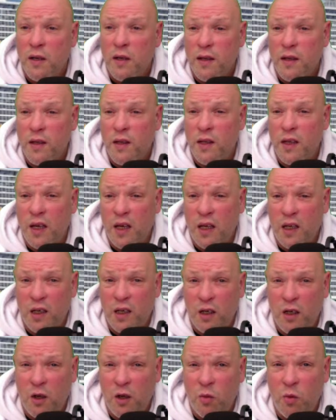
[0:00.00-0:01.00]
their
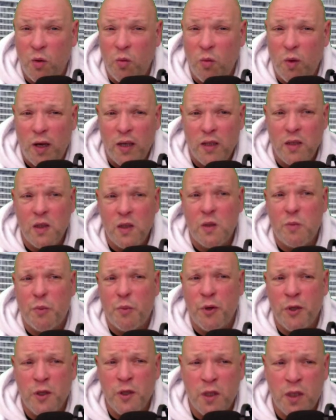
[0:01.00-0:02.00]
newer ones.
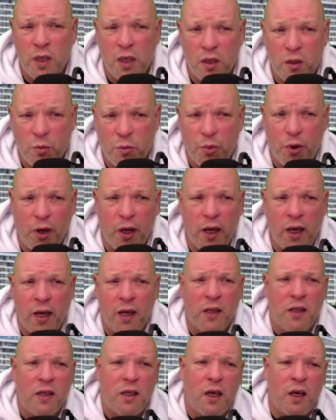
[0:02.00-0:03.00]
Princess bring
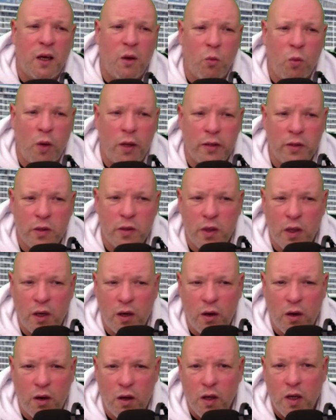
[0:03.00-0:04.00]
out their ones that
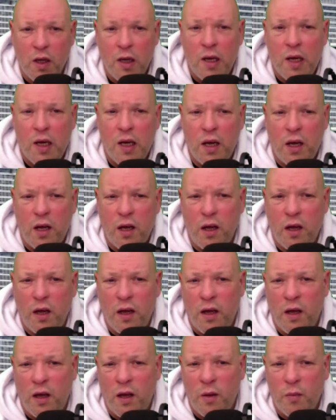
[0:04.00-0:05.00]
are
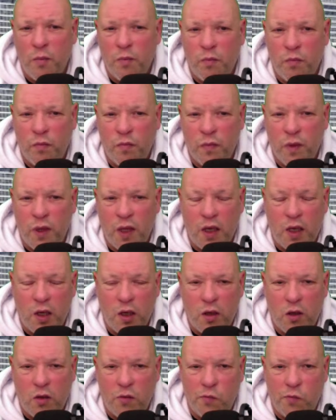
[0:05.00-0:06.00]
that
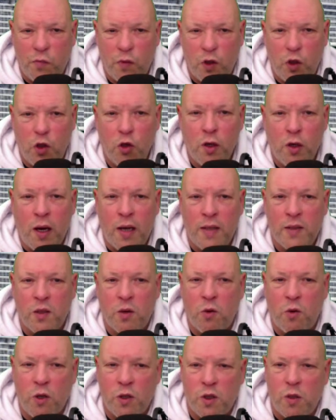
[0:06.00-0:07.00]
you guys
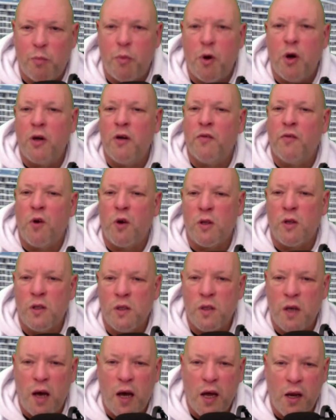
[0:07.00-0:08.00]
across the pond have gotten
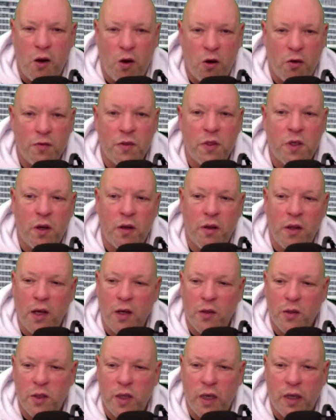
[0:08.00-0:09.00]
tired of, so
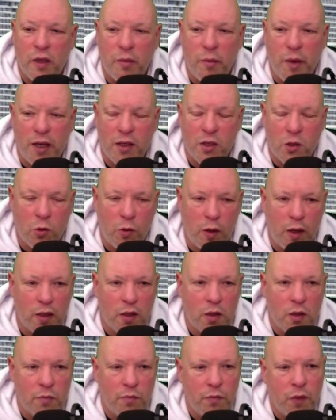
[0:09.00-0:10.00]
they'll send them out to
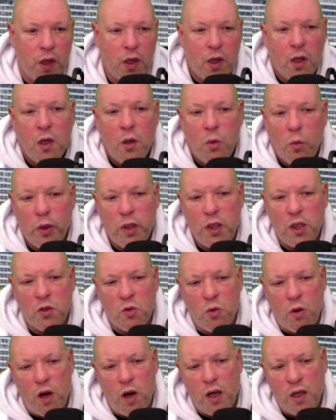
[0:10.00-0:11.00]
us, which is
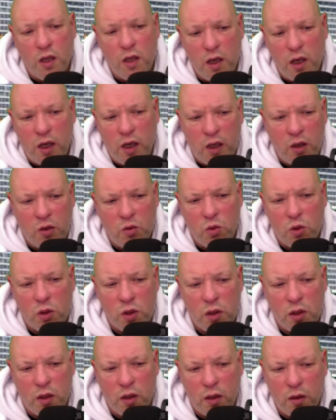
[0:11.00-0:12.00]
rather
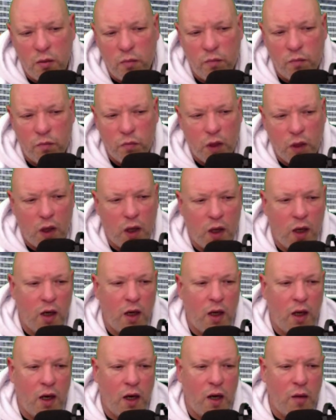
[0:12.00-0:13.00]
interesting. And
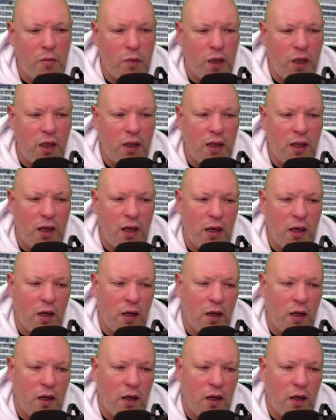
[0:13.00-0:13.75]
I mean that